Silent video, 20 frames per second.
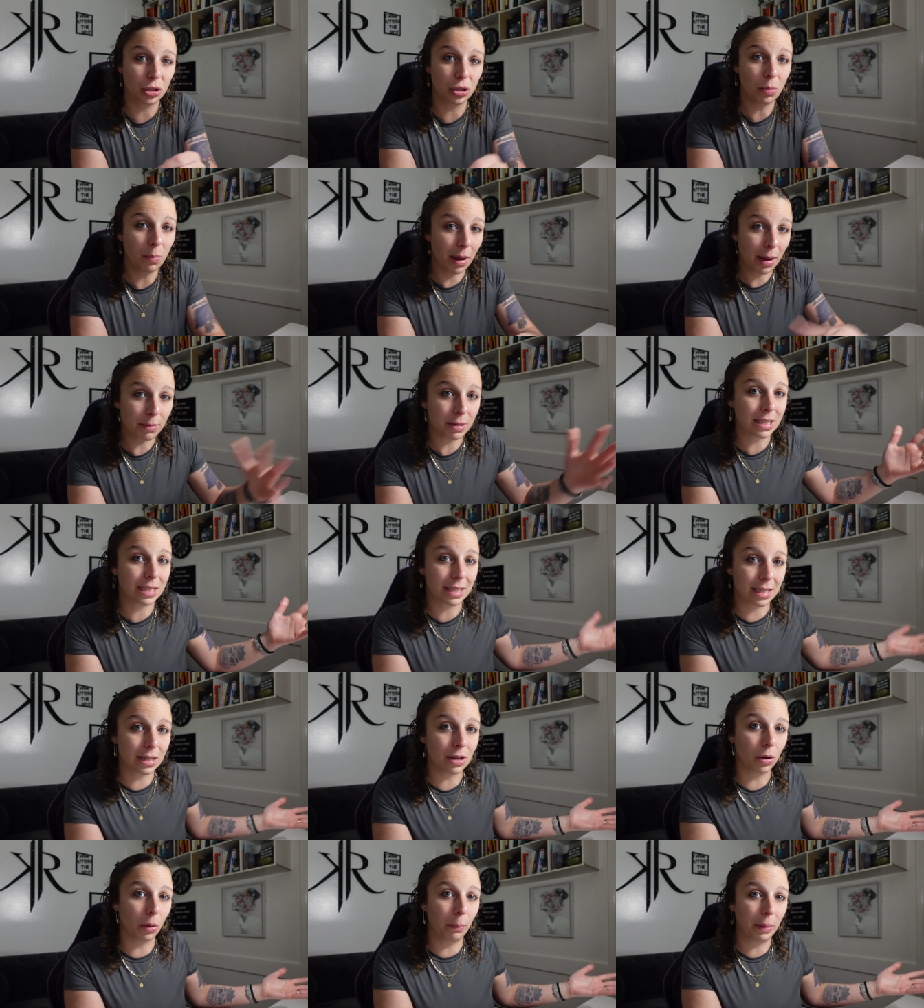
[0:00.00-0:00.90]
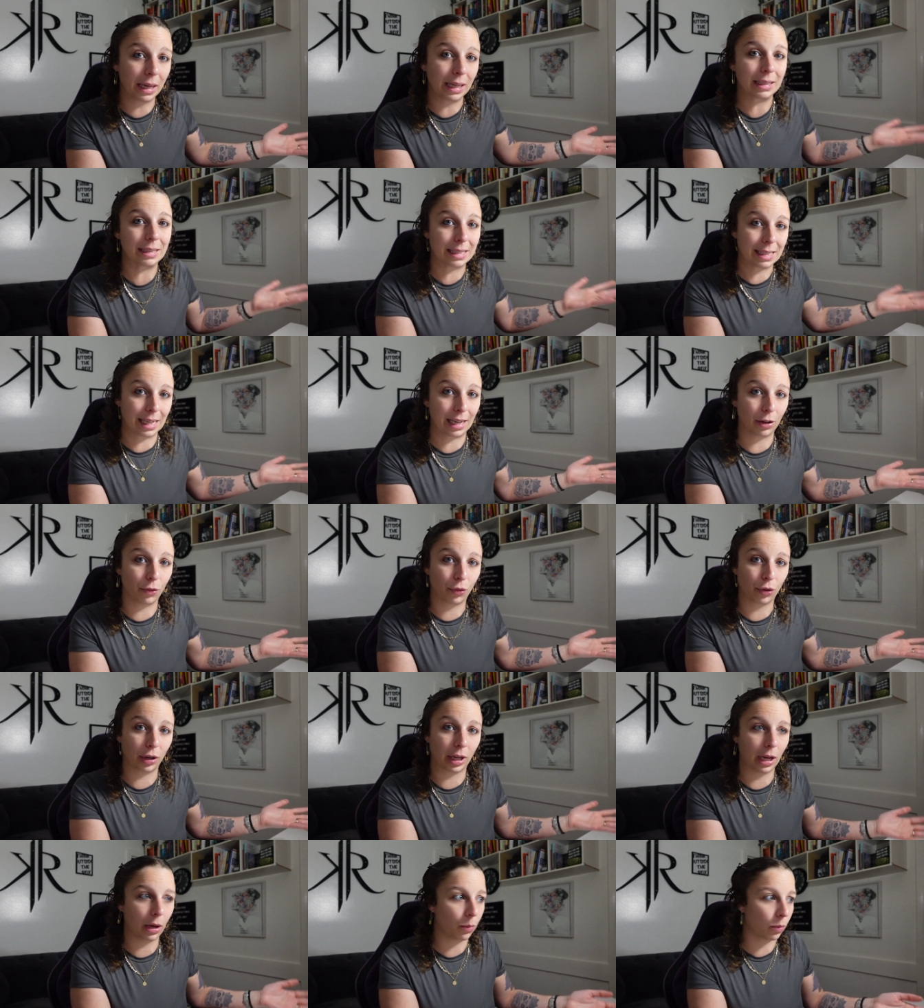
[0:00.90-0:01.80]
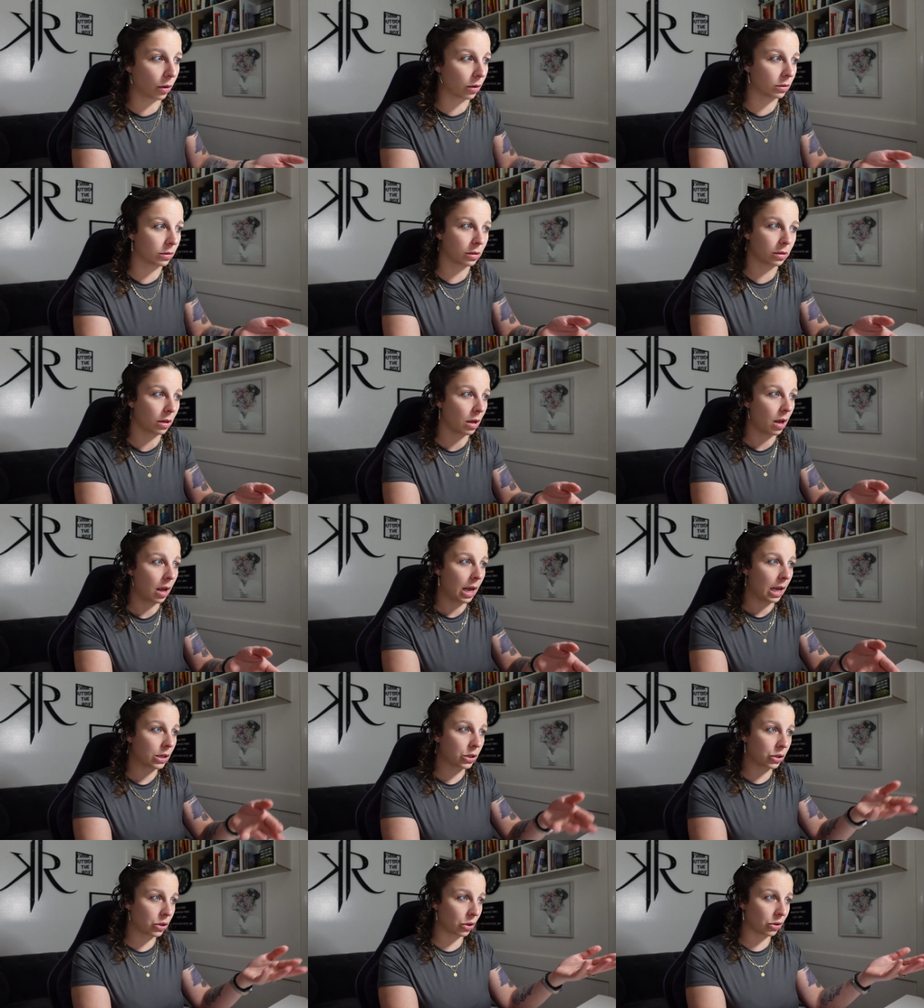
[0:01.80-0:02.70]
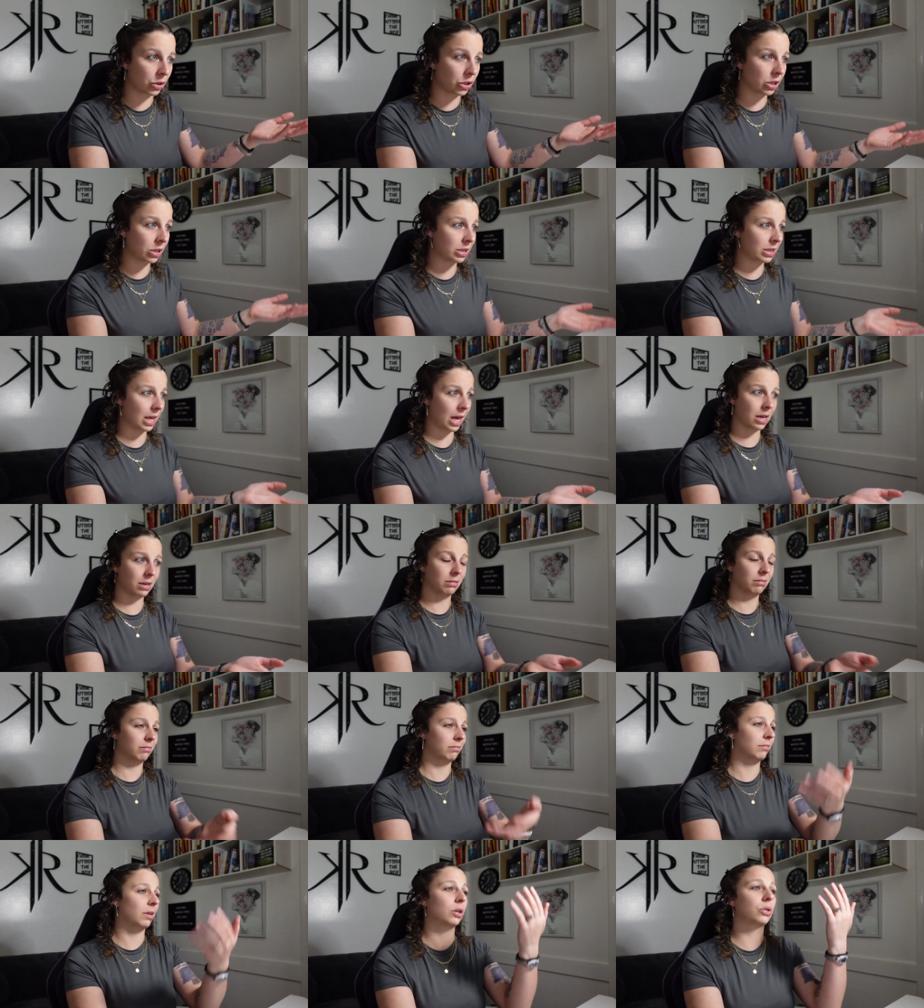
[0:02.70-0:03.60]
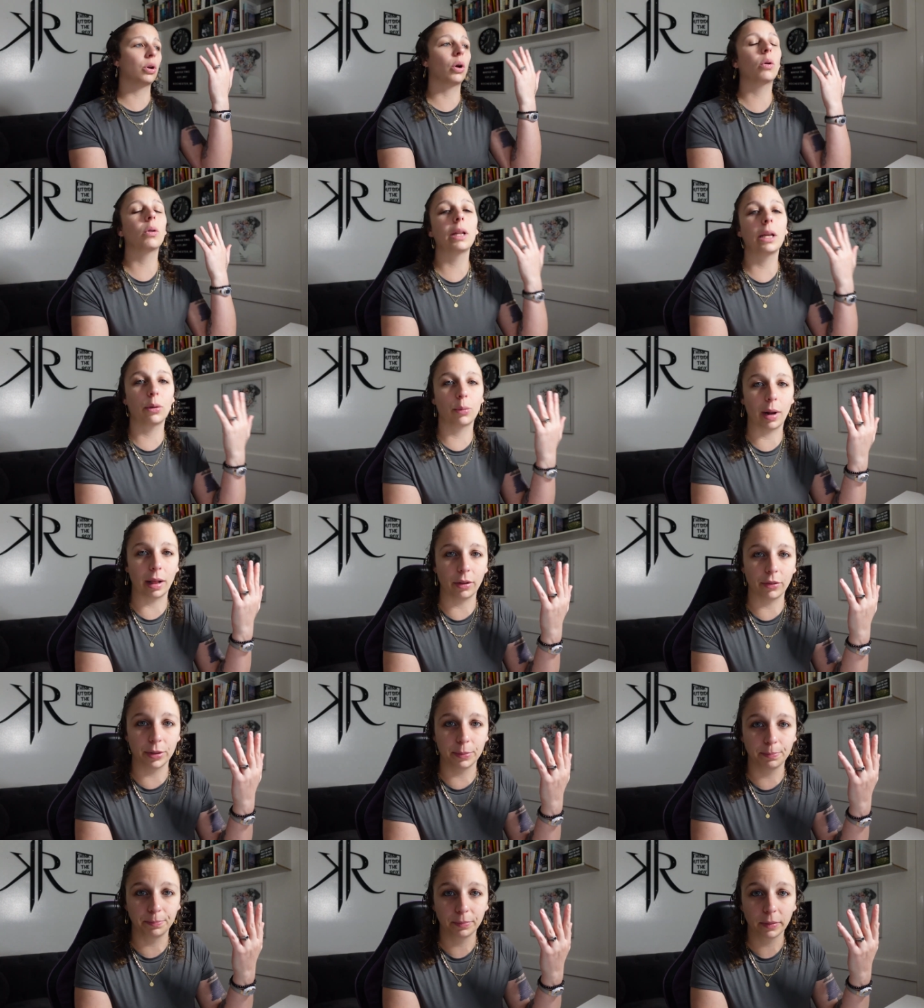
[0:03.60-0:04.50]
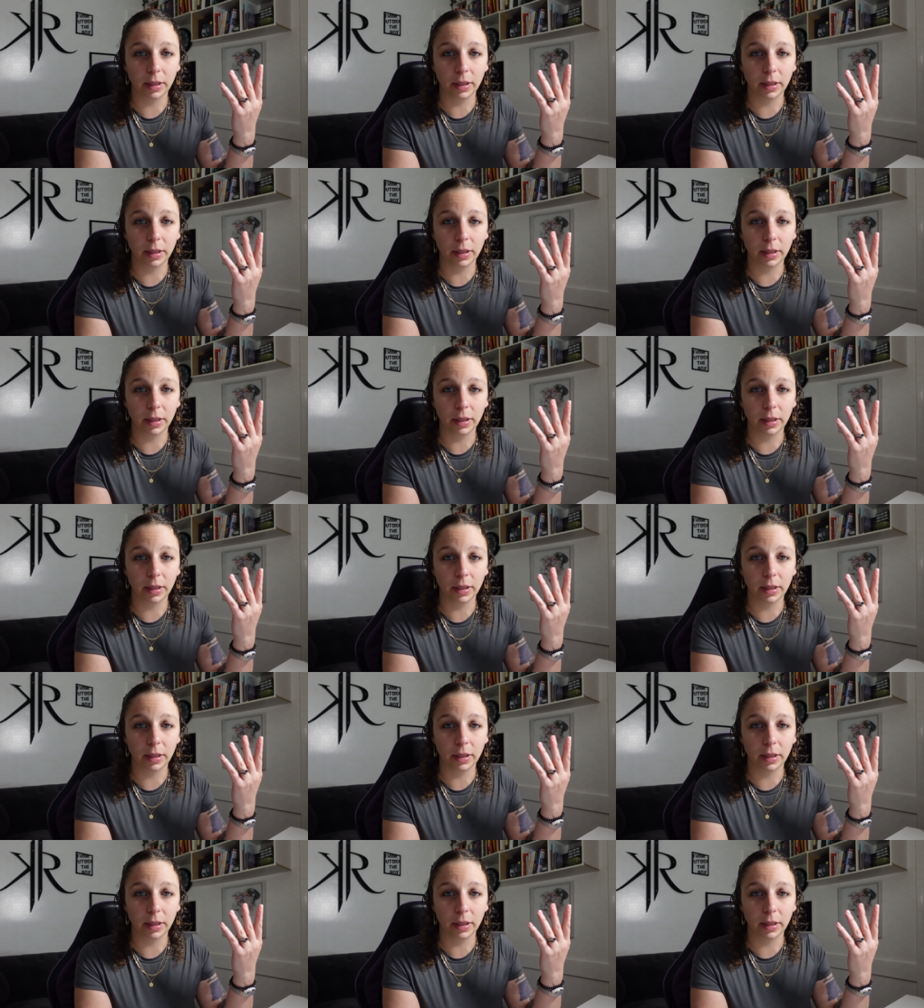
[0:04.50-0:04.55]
you may be still being seen for keywords searches that are totally irrelevant.